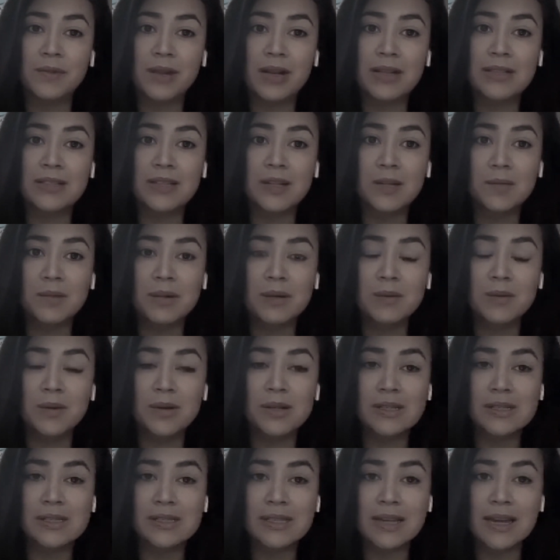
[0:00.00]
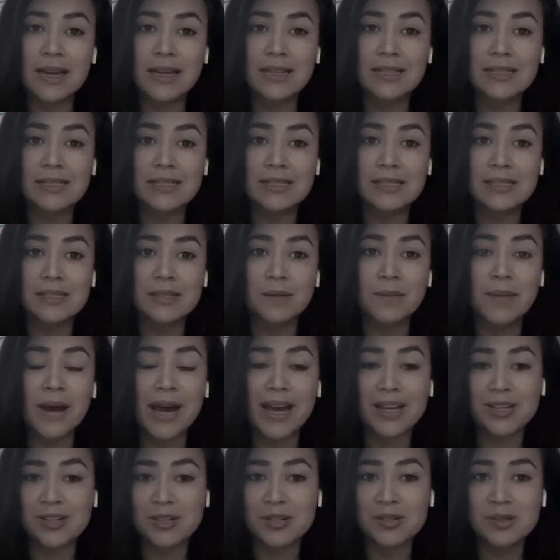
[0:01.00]
What I tell people is that this is a
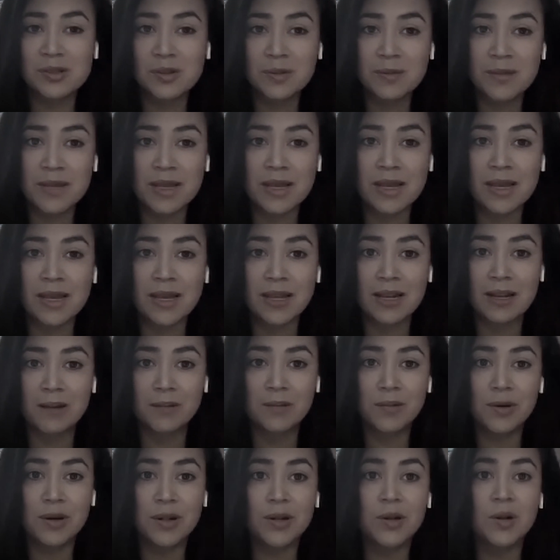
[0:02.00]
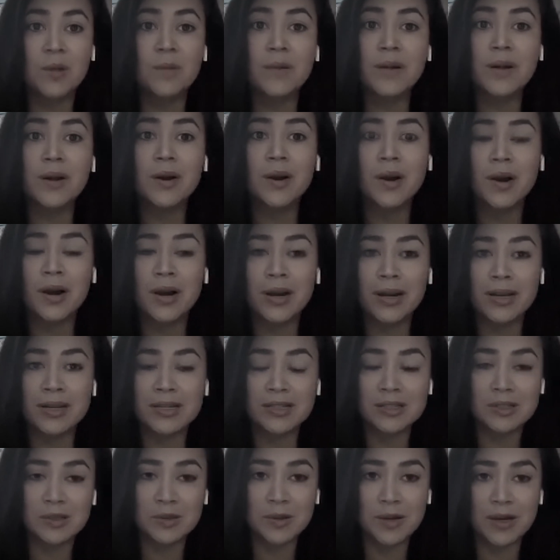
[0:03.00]
passion to me and I'm putting all my heart
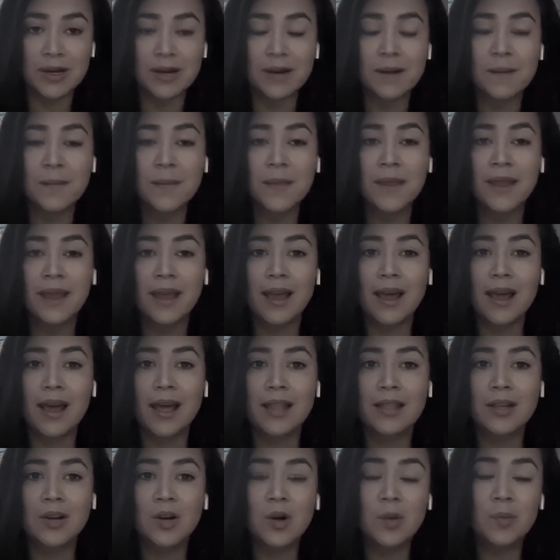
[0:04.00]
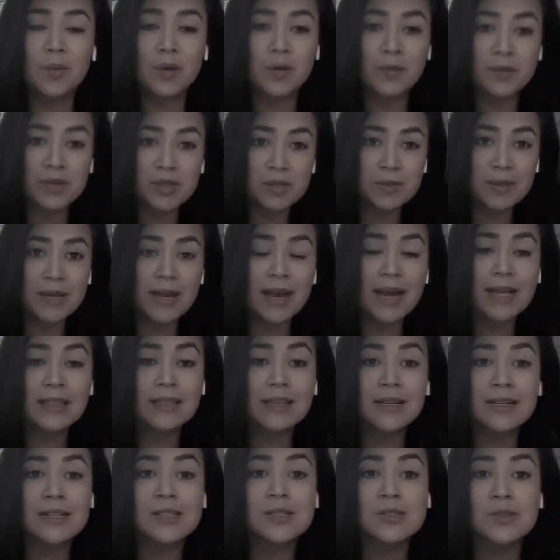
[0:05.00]
into it. And the whole purpose
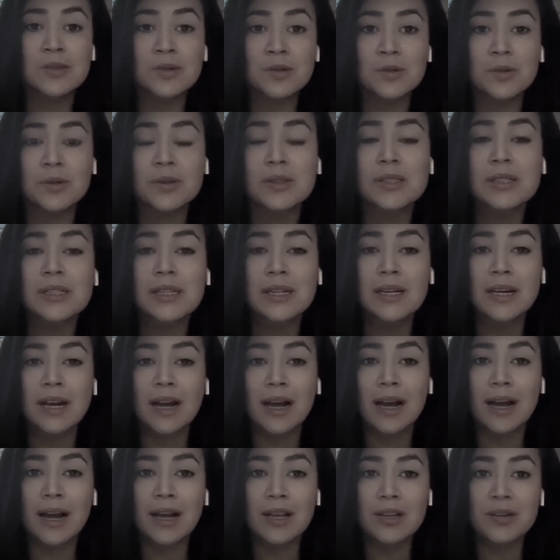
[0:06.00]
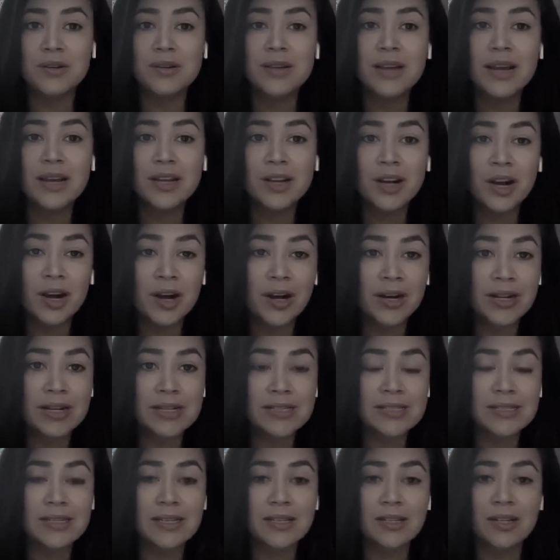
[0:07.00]
behind it is to unite
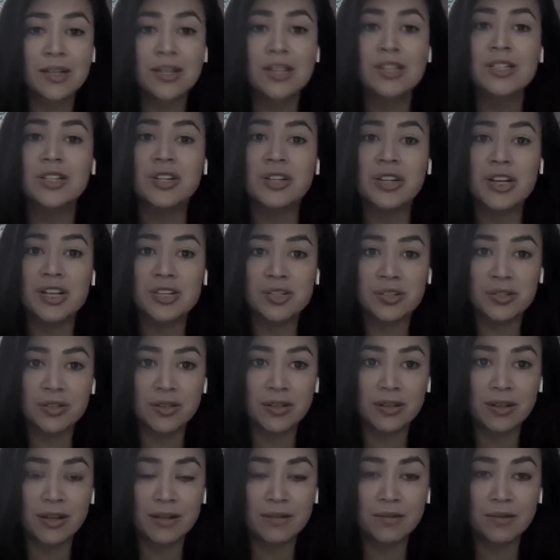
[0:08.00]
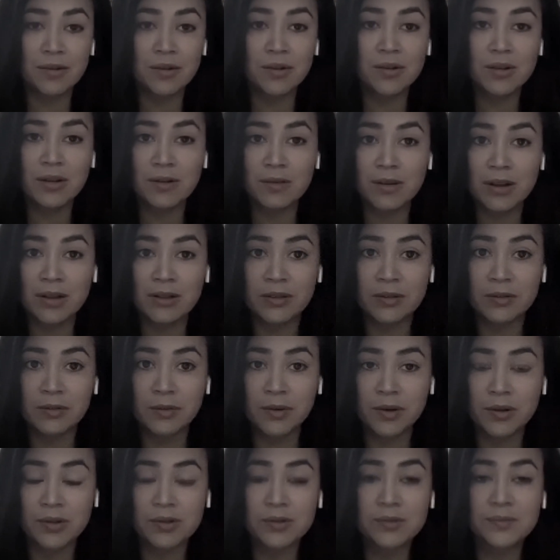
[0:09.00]
artists on an international level all around the
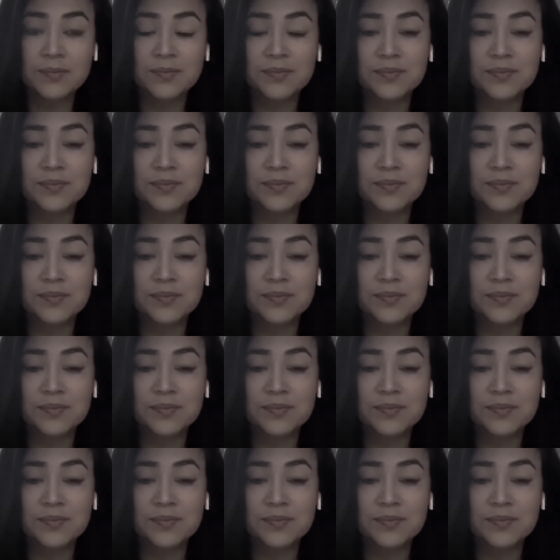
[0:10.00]
world.